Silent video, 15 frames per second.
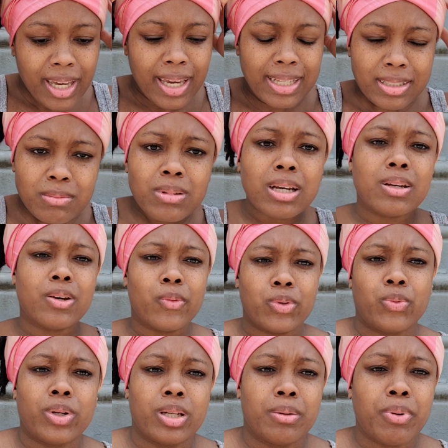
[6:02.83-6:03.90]
And sometimes I was
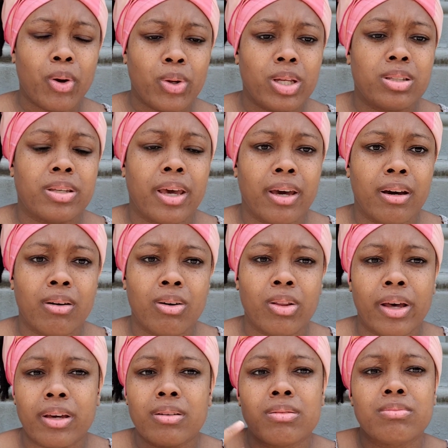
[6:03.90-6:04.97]
wearing a ponytail,
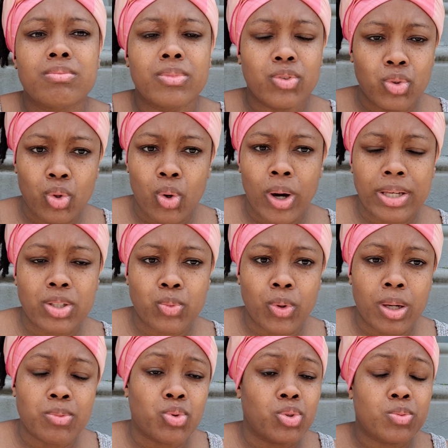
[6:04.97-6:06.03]
like, you know, I
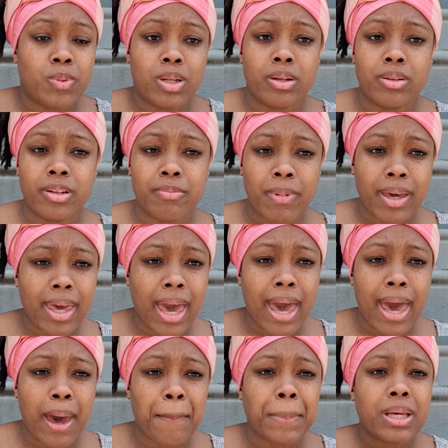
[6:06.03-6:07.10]
swim, so it's been underneath my
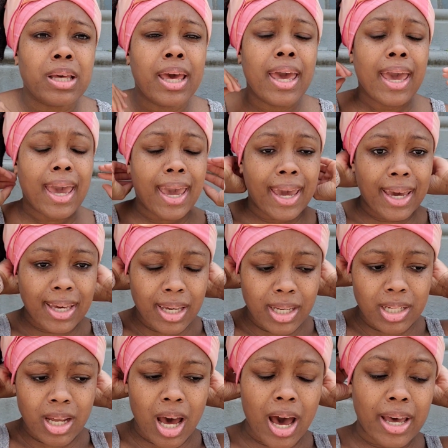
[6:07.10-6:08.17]
cap.
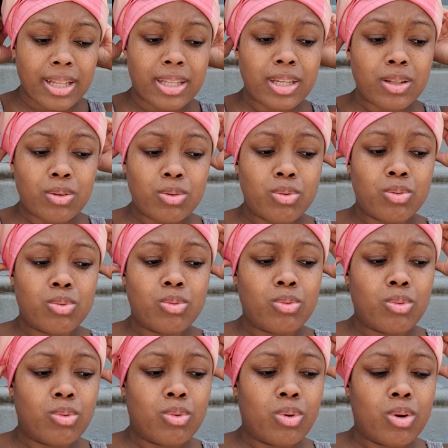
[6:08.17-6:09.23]
And I did,
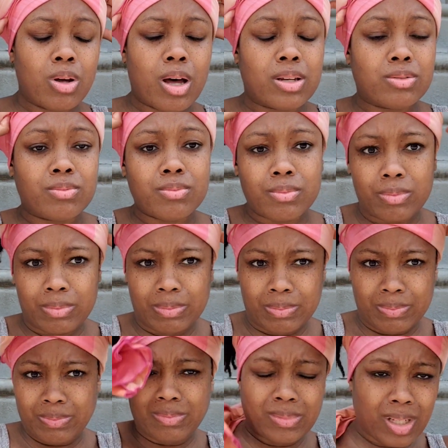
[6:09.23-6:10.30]

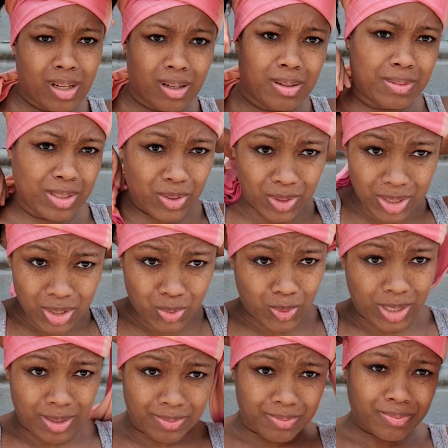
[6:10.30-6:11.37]
so this is
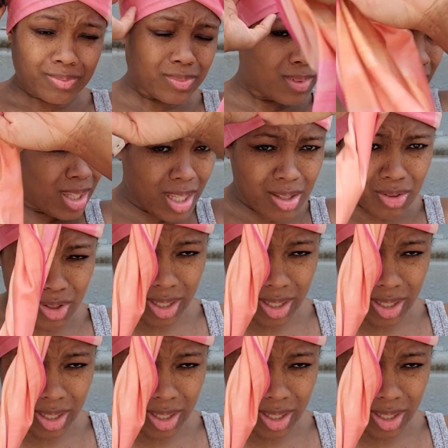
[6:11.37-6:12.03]
what it's